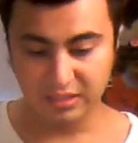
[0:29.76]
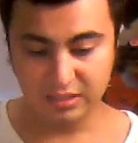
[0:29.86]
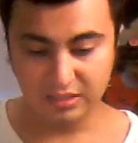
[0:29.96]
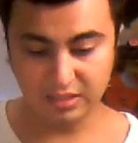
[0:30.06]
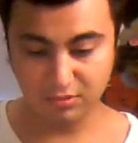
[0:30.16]

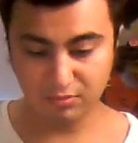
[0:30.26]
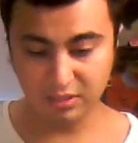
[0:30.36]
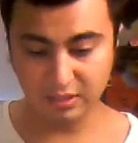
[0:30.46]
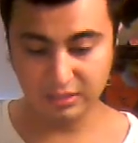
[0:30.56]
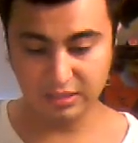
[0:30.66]
This
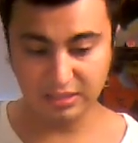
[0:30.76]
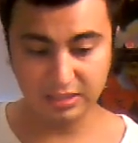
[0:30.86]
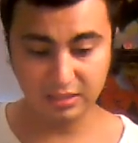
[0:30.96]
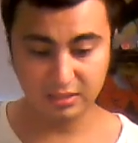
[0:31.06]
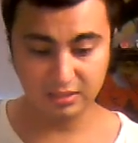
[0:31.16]
one
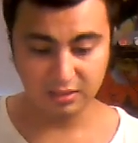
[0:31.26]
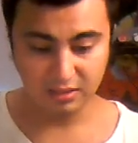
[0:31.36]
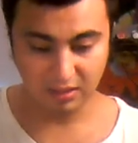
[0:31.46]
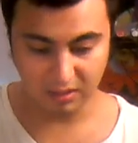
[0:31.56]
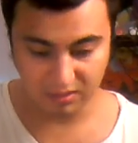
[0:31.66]
is
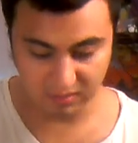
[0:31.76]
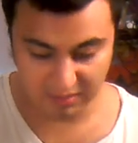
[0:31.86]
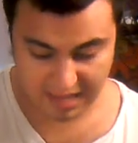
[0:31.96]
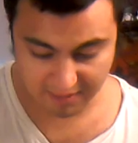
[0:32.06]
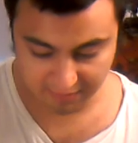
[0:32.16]
a
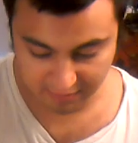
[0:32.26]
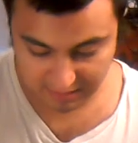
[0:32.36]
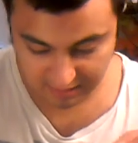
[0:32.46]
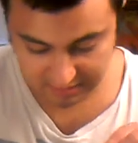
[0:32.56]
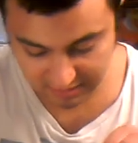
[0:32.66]

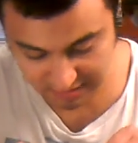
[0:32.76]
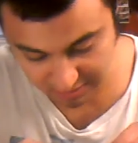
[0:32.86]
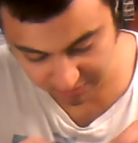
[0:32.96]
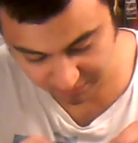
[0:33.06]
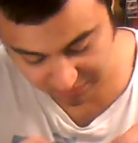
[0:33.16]
Glaflex.
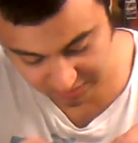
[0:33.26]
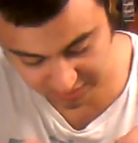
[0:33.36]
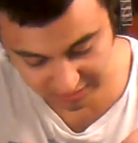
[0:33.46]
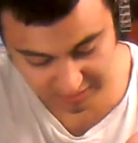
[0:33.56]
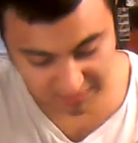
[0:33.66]
Now,
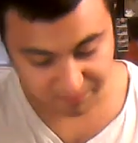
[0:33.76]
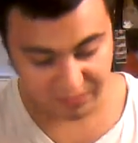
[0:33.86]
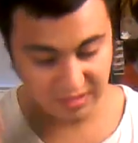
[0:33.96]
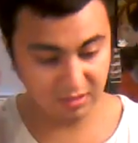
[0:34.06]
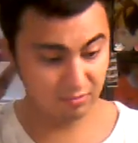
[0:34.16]

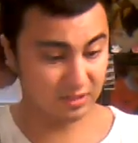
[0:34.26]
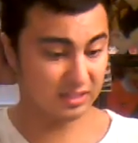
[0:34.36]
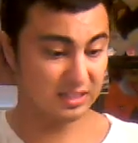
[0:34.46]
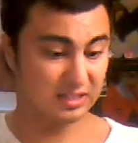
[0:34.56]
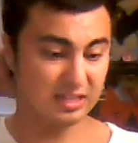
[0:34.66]
this
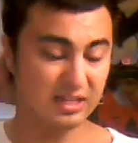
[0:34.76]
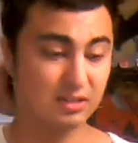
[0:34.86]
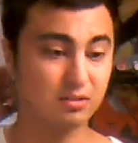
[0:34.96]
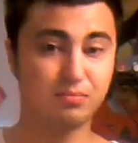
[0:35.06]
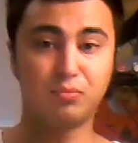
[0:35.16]
one is
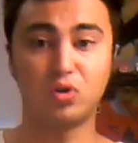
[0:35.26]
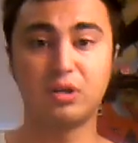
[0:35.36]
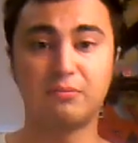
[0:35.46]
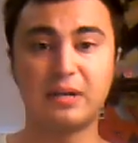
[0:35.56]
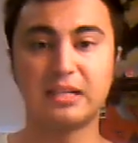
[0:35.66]
kind of
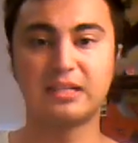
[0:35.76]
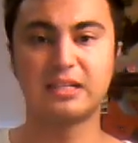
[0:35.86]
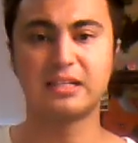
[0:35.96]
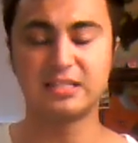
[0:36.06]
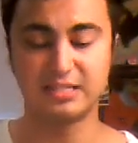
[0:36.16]
more like
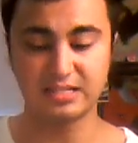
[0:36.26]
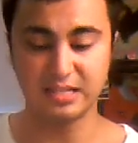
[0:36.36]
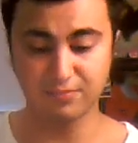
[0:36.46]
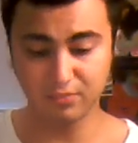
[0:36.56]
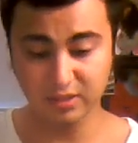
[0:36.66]
it's
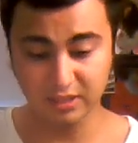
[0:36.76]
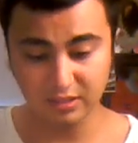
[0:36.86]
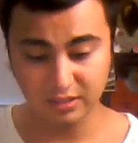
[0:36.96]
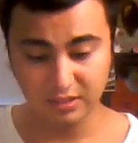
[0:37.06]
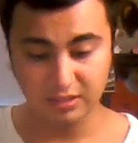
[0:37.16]
different.
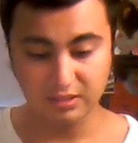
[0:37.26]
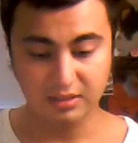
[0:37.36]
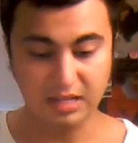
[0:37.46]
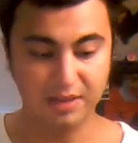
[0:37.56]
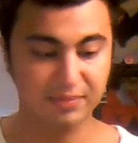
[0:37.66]

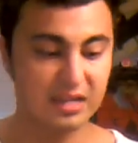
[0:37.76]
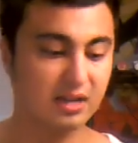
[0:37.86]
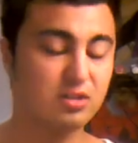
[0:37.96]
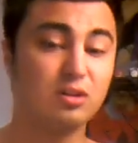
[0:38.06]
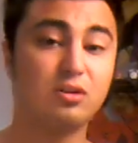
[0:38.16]
I mean, I
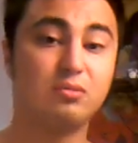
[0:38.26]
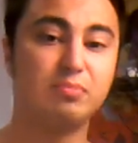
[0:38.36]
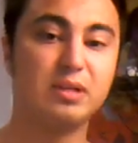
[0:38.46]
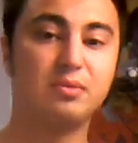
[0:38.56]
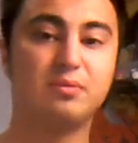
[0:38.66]
know
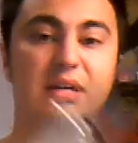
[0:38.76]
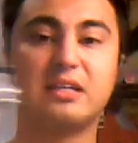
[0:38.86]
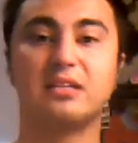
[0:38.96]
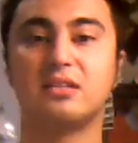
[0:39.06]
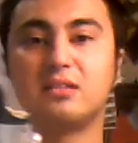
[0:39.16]
people
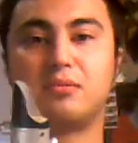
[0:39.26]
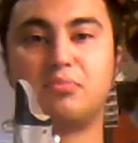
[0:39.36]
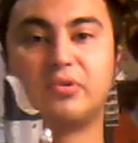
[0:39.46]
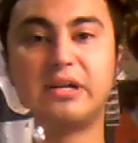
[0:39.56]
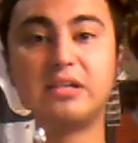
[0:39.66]
might gonna
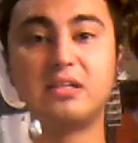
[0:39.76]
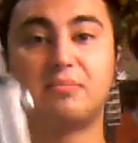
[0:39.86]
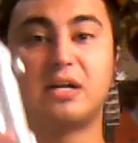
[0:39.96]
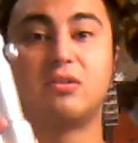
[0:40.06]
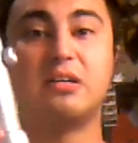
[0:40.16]
complain
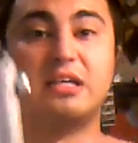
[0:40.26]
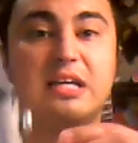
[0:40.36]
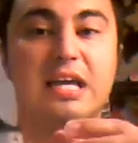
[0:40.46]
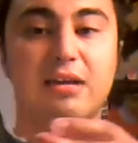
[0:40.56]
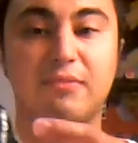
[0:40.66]
about,
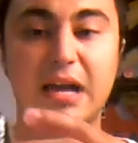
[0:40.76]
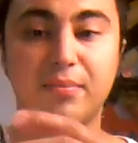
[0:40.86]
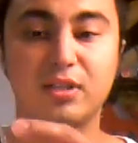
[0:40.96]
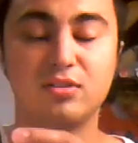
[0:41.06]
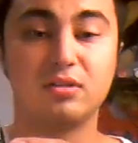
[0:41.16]
hey, what
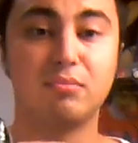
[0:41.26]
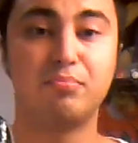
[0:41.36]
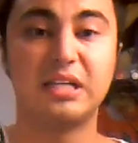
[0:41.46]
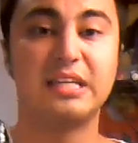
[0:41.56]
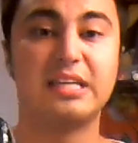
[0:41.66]
happened to the
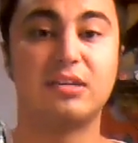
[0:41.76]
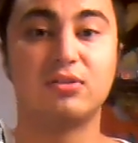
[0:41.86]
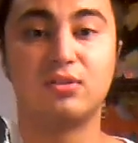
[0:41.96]
bunny ear?